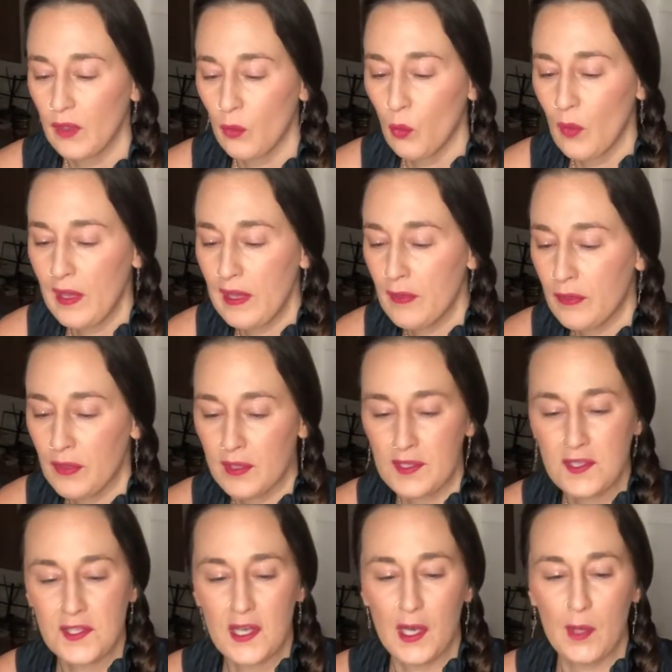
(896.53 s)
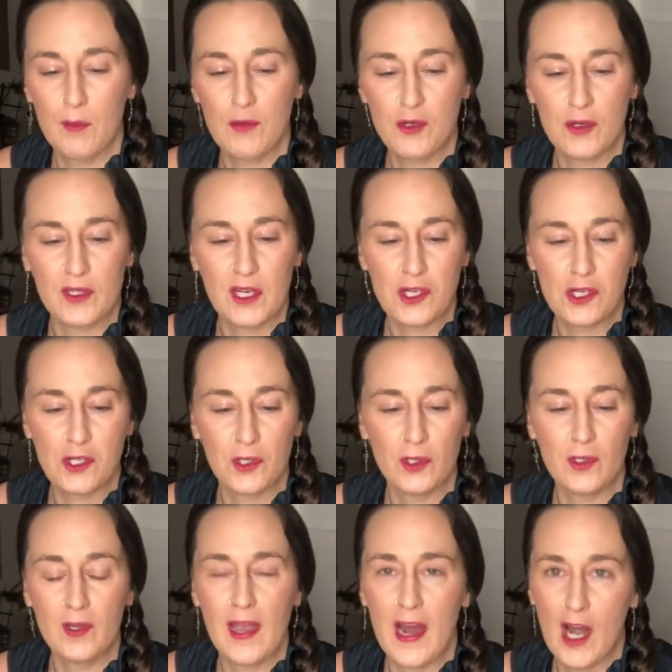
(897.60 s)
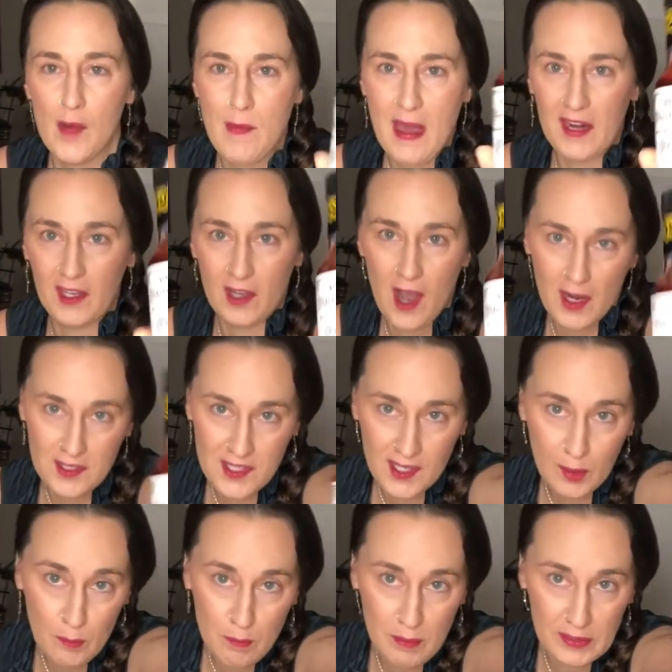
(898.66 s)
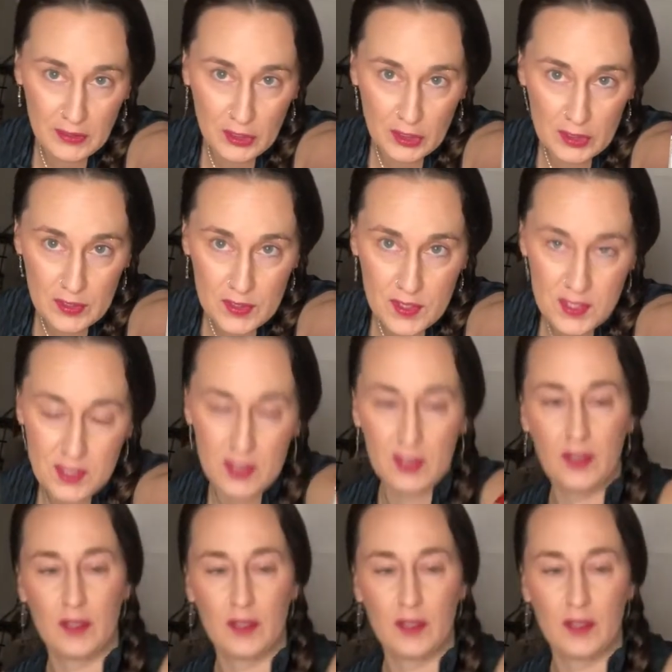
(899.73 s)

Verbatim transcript: with some traditional aromatic cocktail bitters.